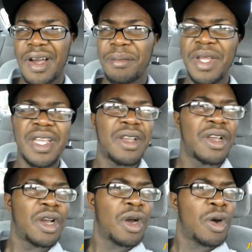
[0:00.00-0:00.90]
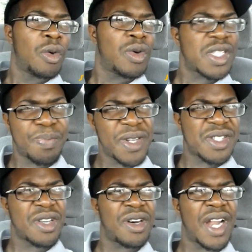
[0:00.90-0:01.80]
I mean, what's
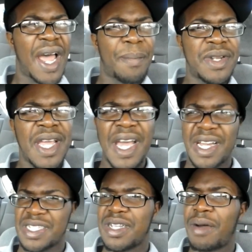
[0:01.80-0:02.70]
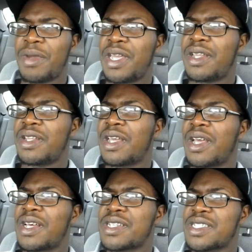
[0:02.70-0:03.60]
supposed to going to happen next? I mean,
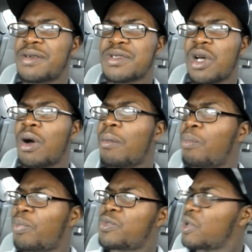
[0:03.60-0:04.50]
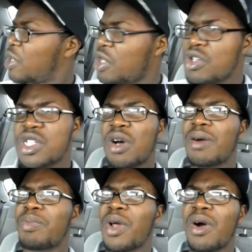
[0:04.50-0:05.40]
something's going huge
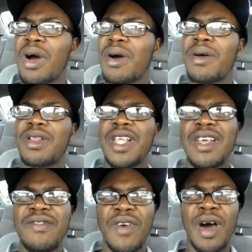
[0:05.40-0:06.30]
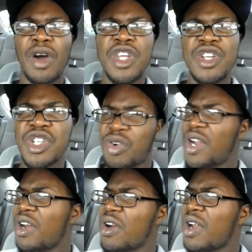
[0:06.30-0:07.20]
going to blow up and leave a huge
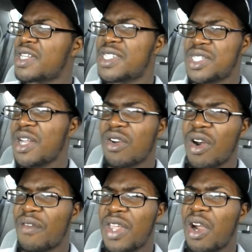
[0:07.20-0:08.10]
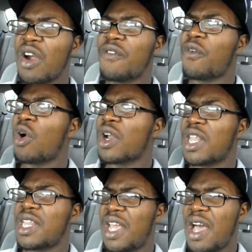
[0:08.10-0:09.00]
crater in the center of the earth or
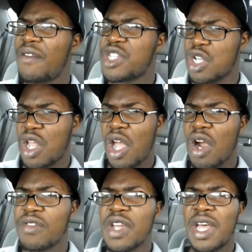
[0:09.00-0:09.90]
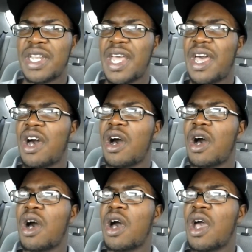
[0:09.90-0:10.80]
in the edge of the earth
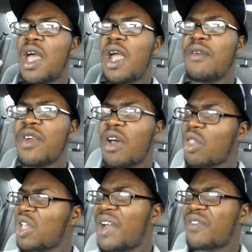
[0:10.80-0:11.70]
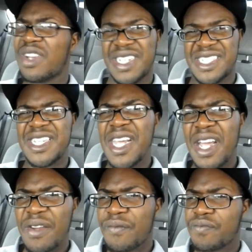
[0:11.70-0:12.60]
that every other life form can see
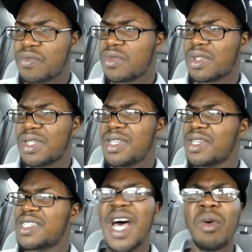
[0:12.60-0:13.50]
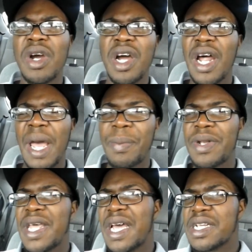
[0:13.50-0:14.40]
it? Is that what's going to
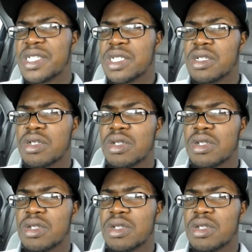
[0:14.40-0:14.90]
happen next?